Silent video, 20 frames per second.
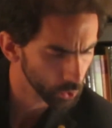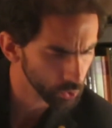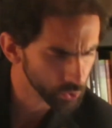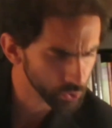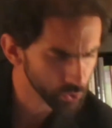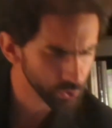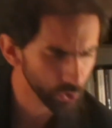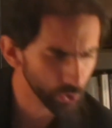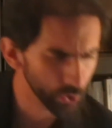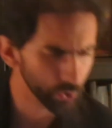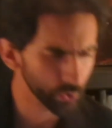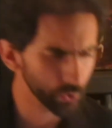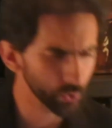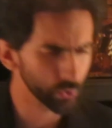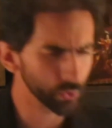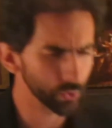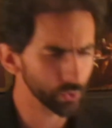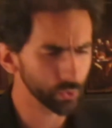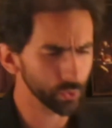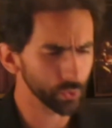
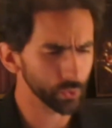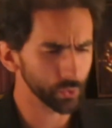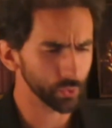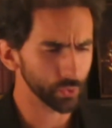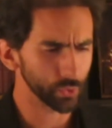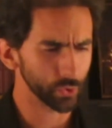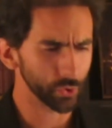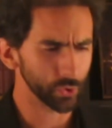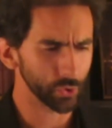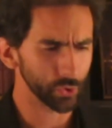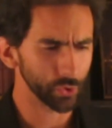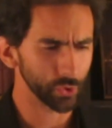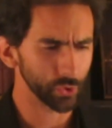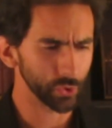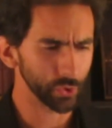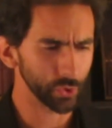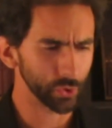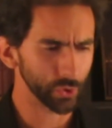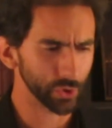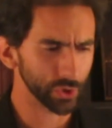So,
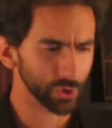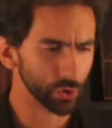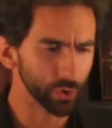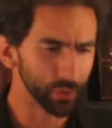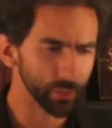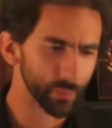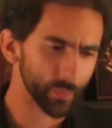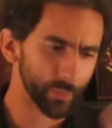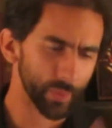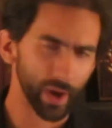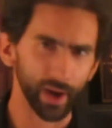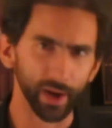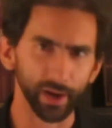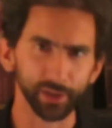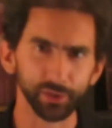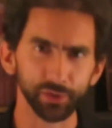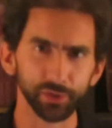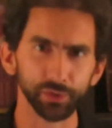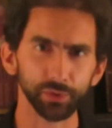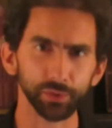going
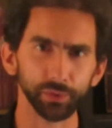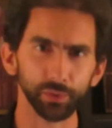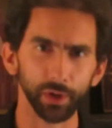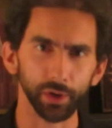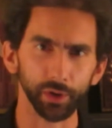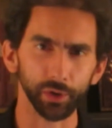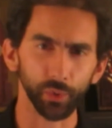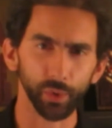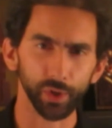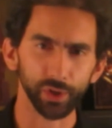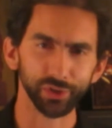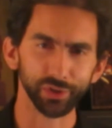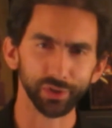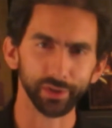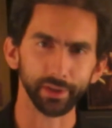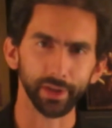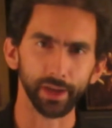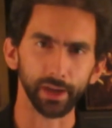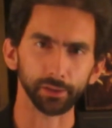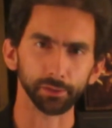back to our question
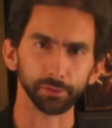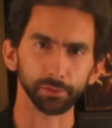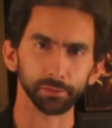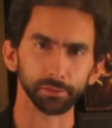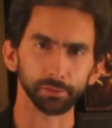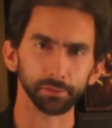now.